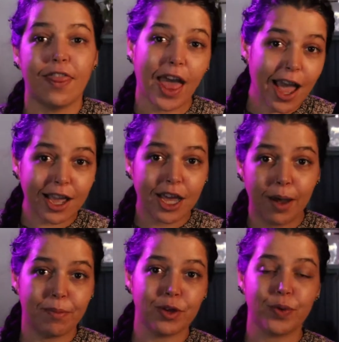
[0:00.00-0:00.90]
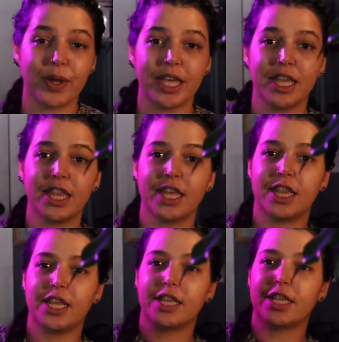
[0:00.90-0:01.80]
That, coupled with
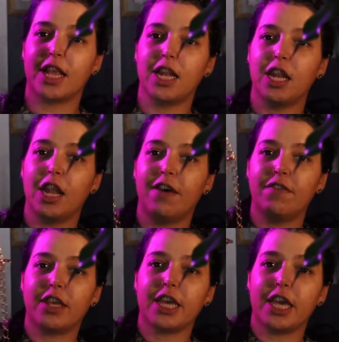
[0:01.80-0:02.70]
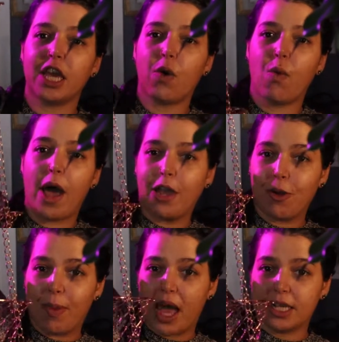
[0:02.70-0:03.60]
this lovely
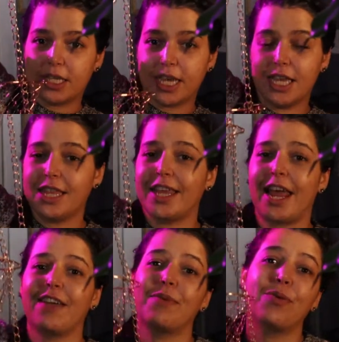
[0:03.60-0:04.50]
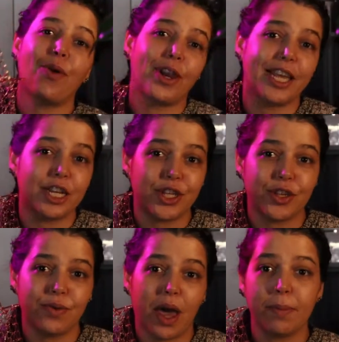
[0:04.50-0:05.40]
wire basket that I've been wanting
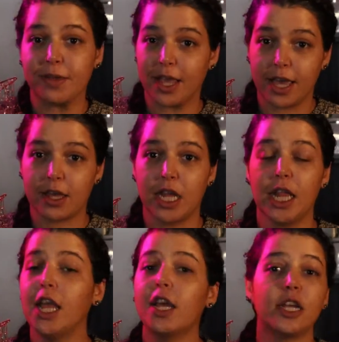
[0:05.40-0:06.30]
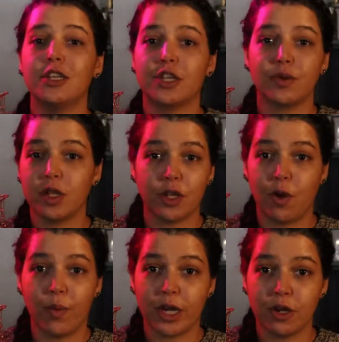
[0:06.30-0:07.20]
to upcycle into a
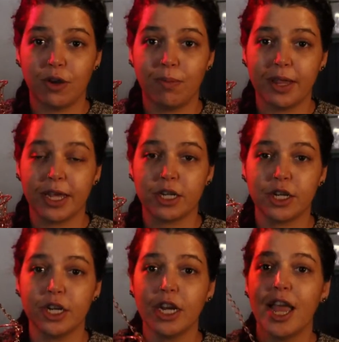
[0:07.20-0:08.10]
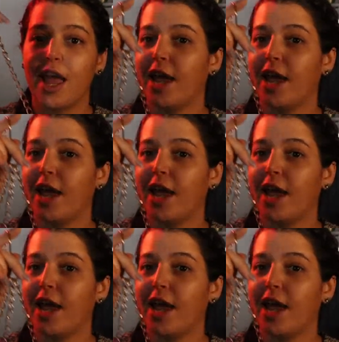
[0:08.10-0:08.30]
little window planter,